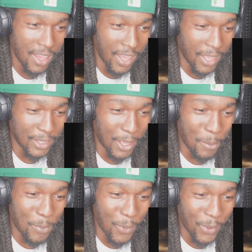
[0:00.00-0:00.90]
That
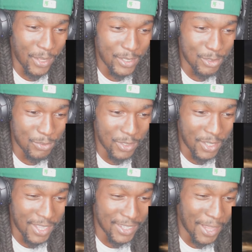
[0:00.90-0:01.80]

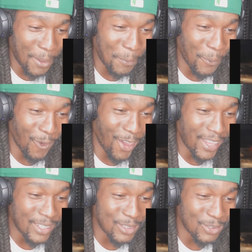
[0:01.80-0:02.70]
boy
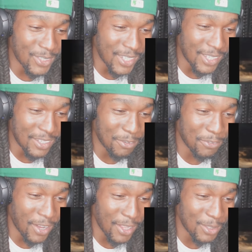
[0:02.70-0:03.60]
is really
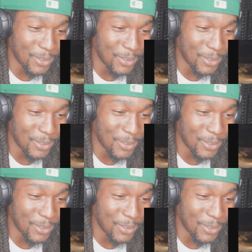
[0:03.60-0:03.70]
following